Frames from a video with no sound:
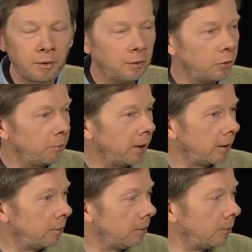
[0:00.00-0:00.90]
look
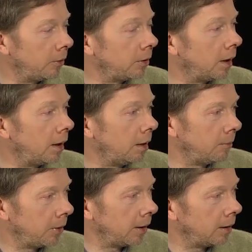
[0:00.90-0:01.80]
back one more
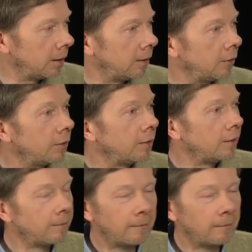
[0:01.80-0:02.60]
time. There it is.